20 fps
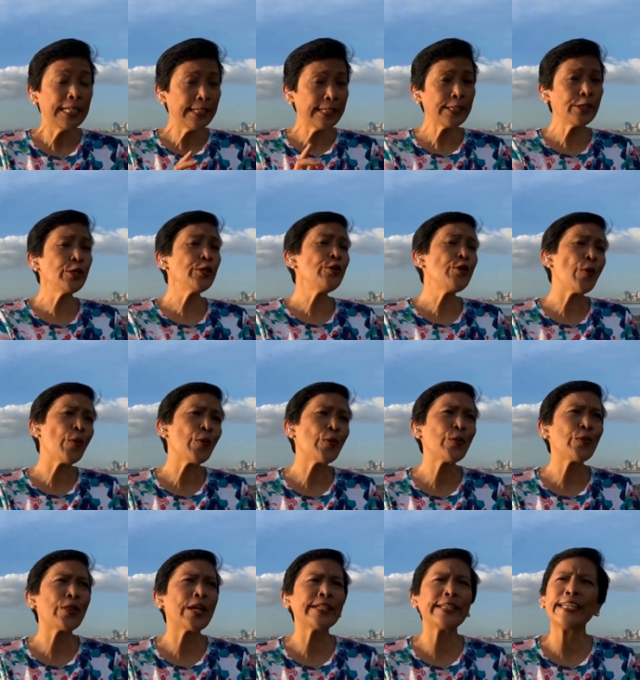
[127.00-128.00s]
Did you
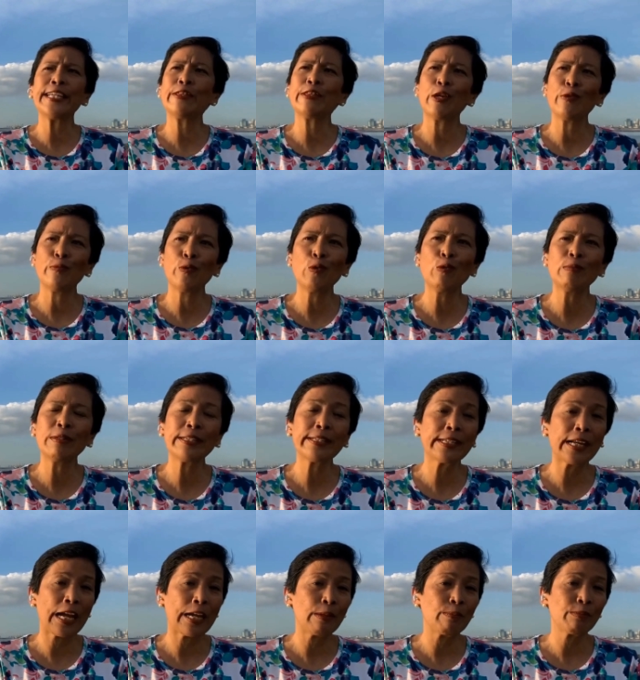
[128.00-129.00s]
know that in the Roman
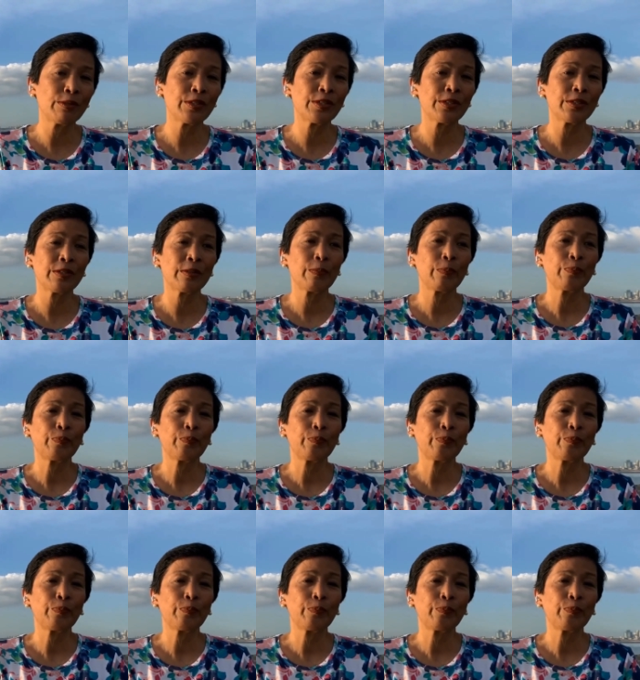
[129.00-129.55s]
times,